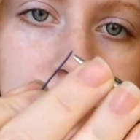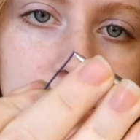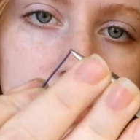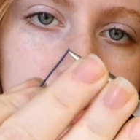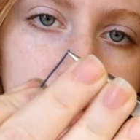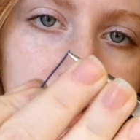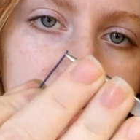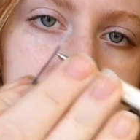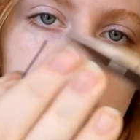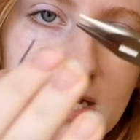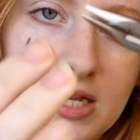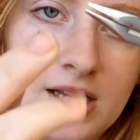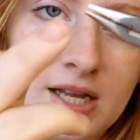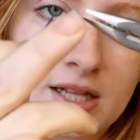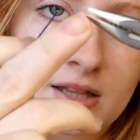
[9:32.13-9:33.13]
So I
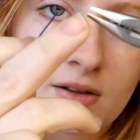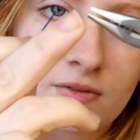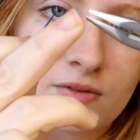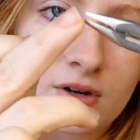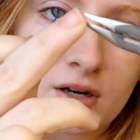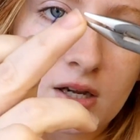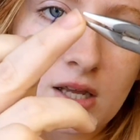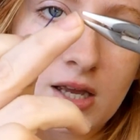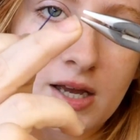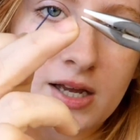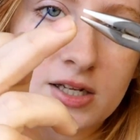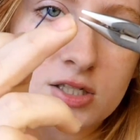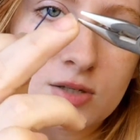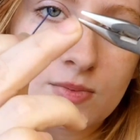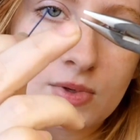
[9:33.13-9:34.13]
take it at the very
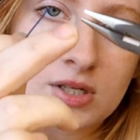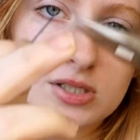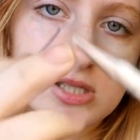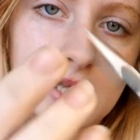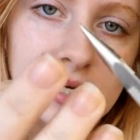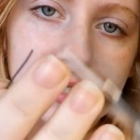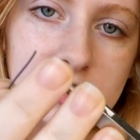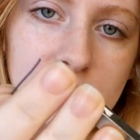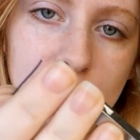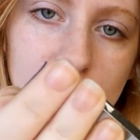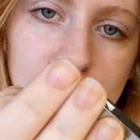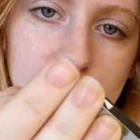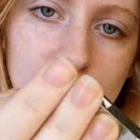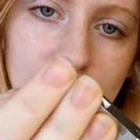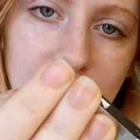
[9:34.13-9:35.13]
edge, because that is the
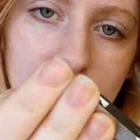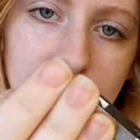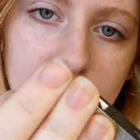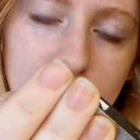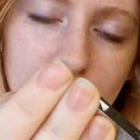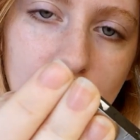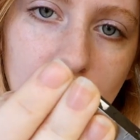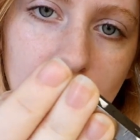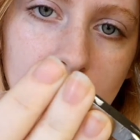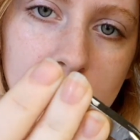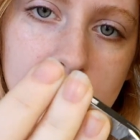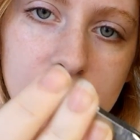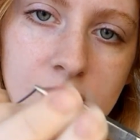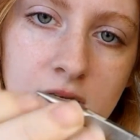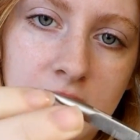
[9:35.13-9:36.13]
most rounded part,
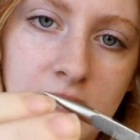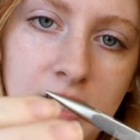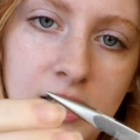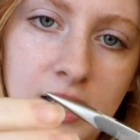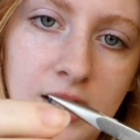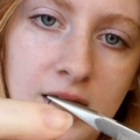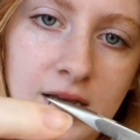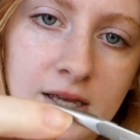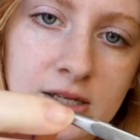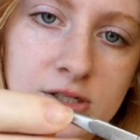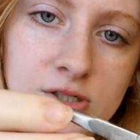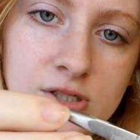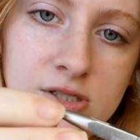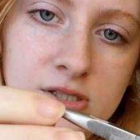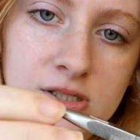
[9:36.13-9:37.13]
and I
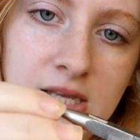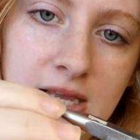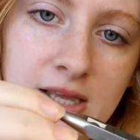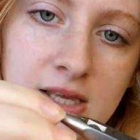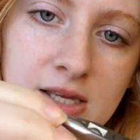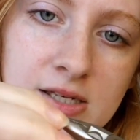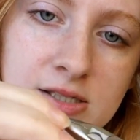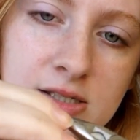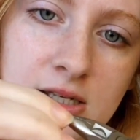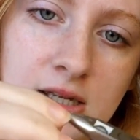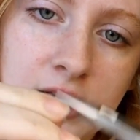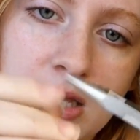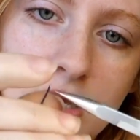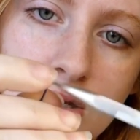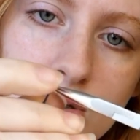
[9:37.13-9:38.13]
just take it,
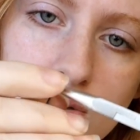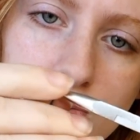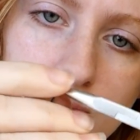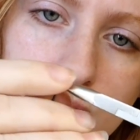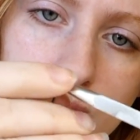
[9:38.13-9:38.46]
whoop,